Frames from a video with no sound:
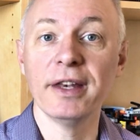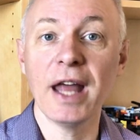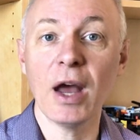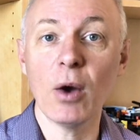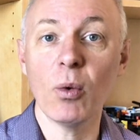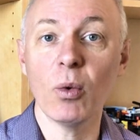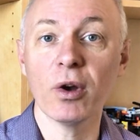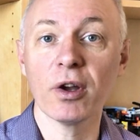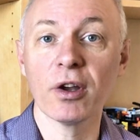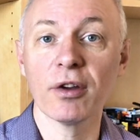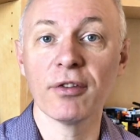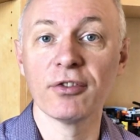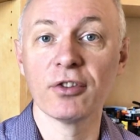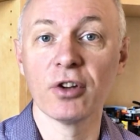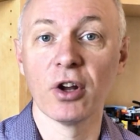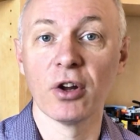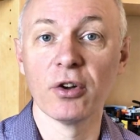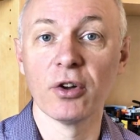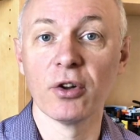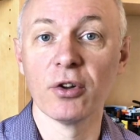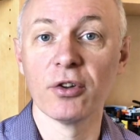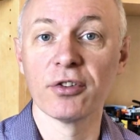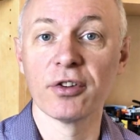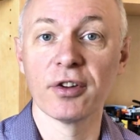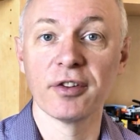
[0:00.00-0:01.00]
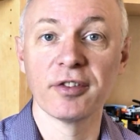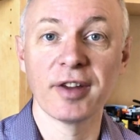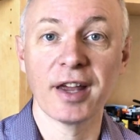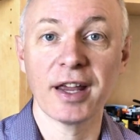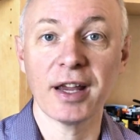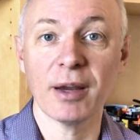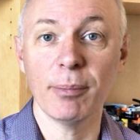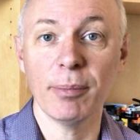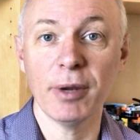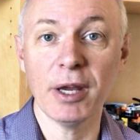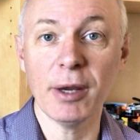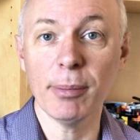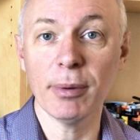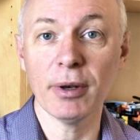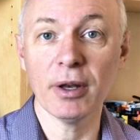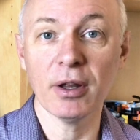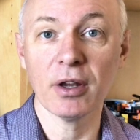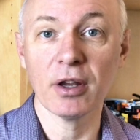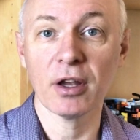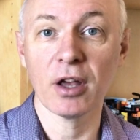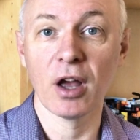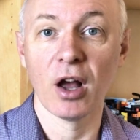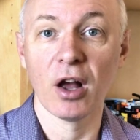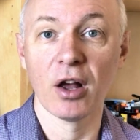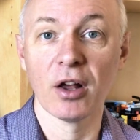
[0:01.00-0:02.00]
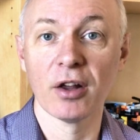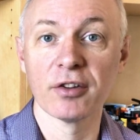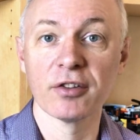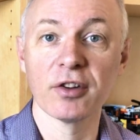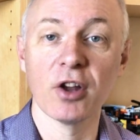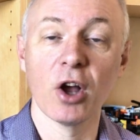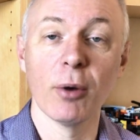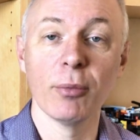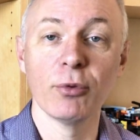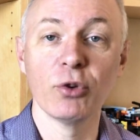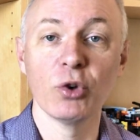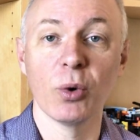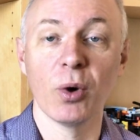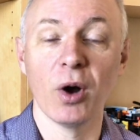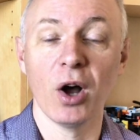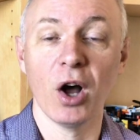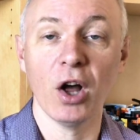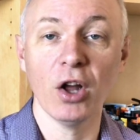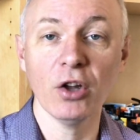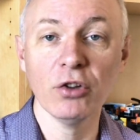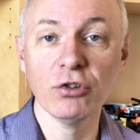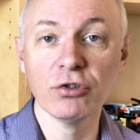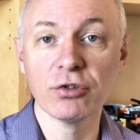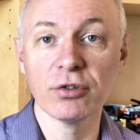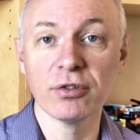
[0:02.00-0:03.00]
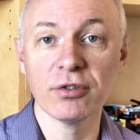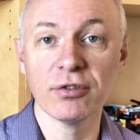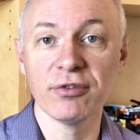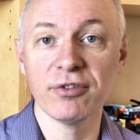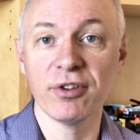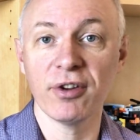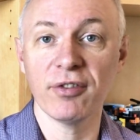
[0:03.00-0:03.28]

network of tunnels that take people and cars up to one hundred